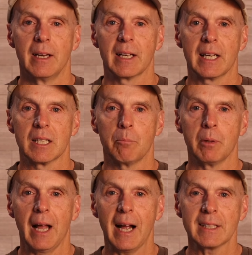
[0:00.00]
can the
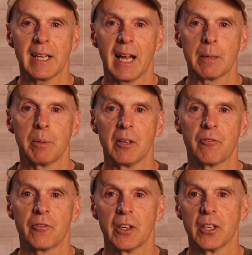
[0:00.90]
black tank be
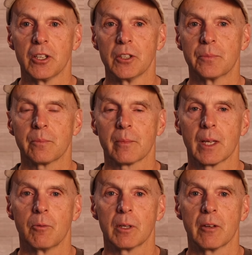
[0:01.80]
filled
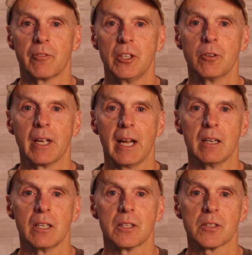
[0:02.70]
with a few
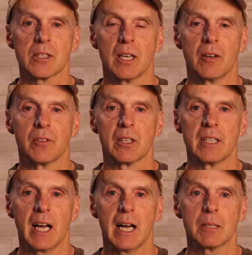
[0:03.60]
gallons of the
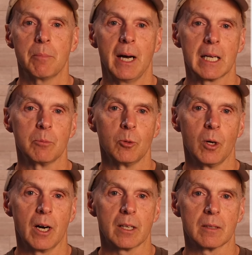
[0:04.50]
non-potable
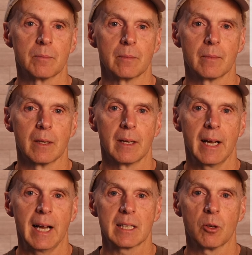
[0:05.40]
water
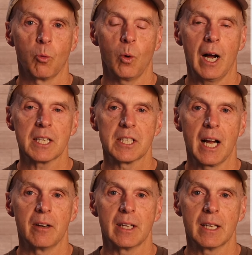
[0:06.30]
at the
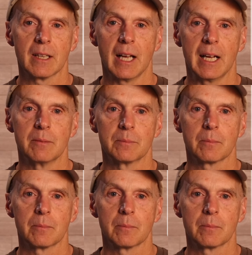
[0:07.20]
washout inlet?